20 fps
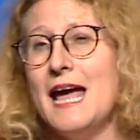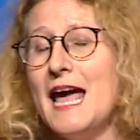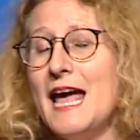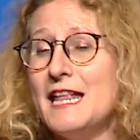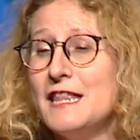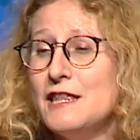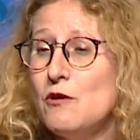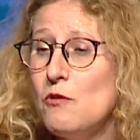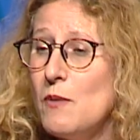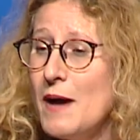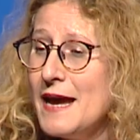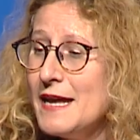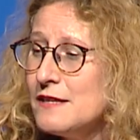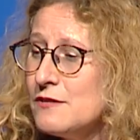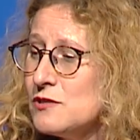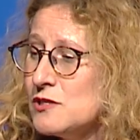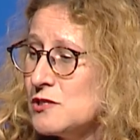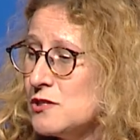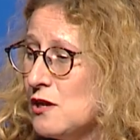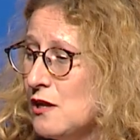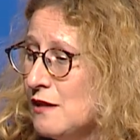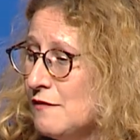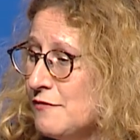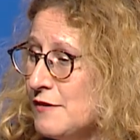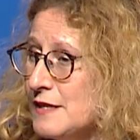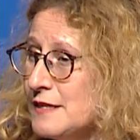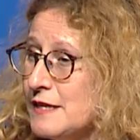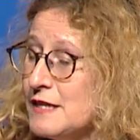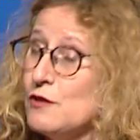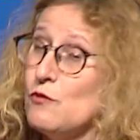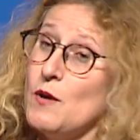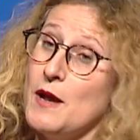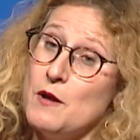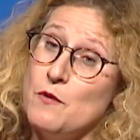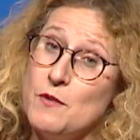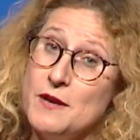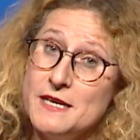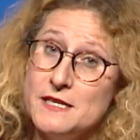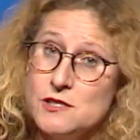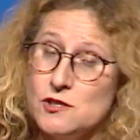And the way to solve it and the way
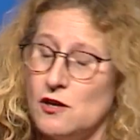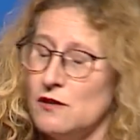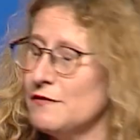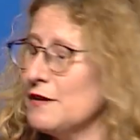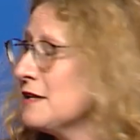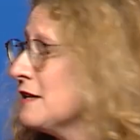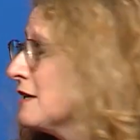we solved it